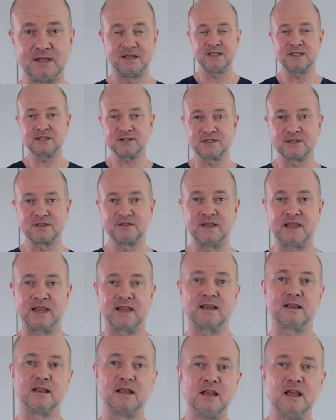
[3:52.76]
Here's the
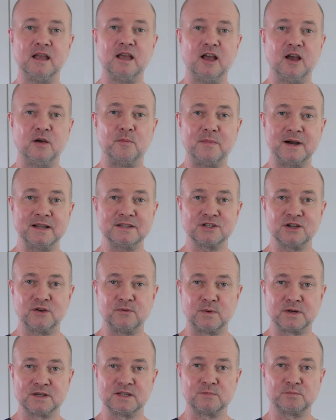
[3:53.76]
thing. Much
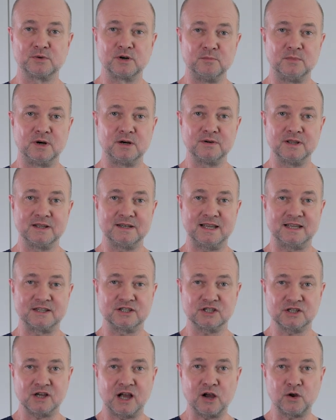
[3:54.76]
of what is promoted
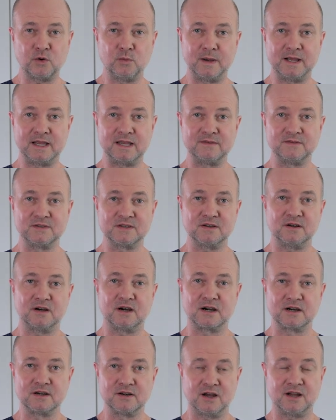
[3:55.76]
as shockwaves
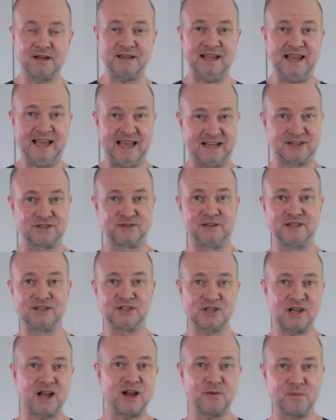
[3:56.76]
are not actually
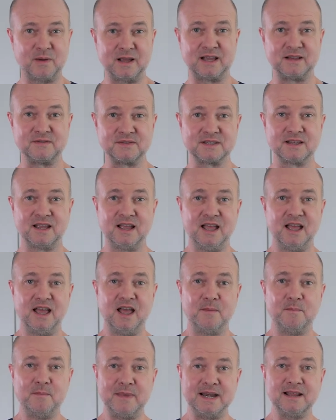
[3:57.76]
shockwaves.
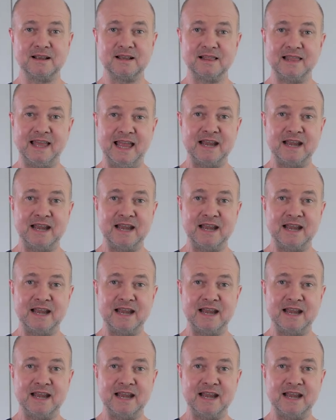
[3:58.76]
Medical